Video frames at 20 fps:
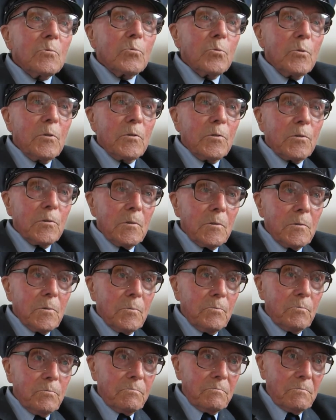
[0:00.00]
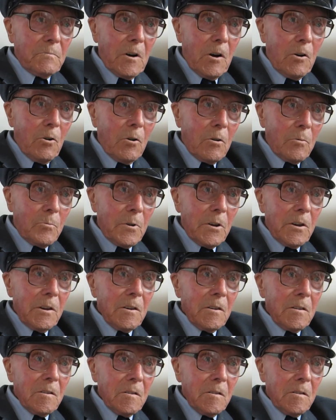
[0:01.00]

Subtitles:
with the army